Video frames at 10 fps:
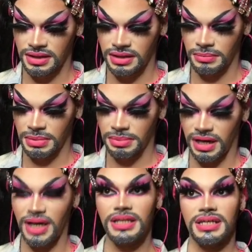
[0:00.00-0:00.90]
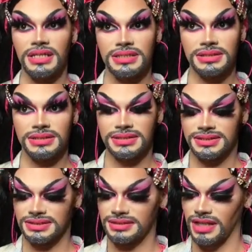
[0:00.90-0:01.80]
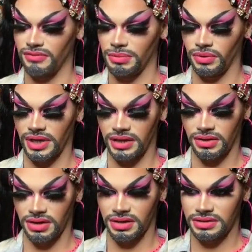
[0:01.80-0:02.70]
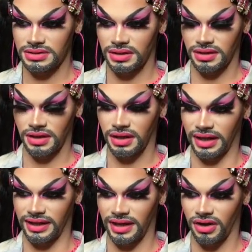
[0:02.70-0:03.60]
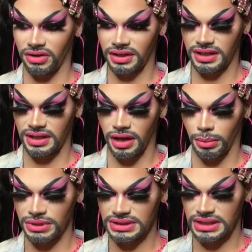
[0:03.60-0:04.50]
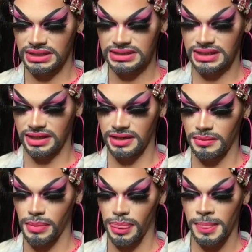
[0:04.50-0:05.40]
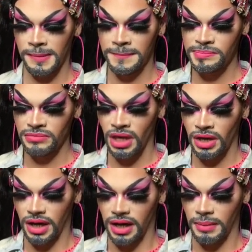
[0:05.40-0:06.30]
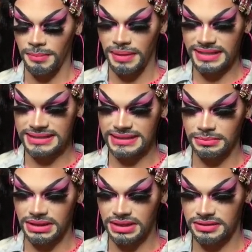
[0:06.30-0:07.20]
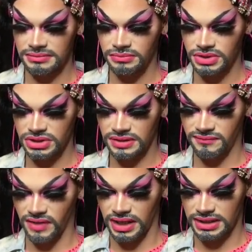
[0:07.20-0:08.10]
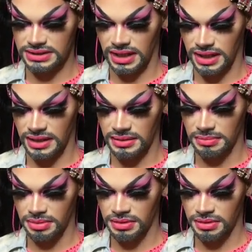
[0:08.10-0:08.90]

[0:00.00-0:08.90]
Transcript: Hippopotas. Never pulled that card. I like hardly in almost any set. Um, Passimian, which is a fighting type.